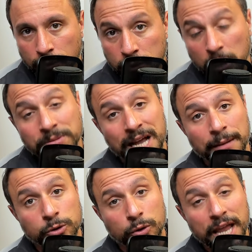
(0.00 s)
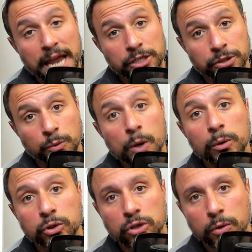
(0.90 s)
sometimes on occasion we
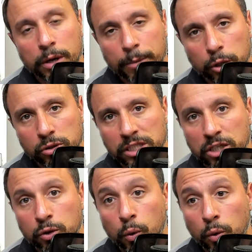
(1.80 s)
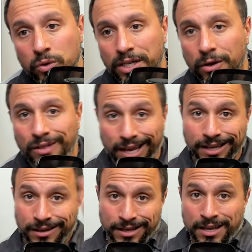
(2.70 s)
will do an emergency tool deal. Like
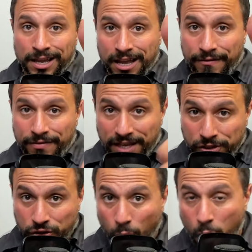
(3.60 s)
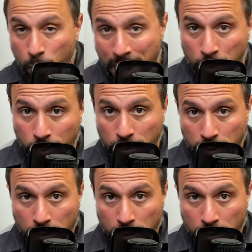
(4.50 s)
if this saw went on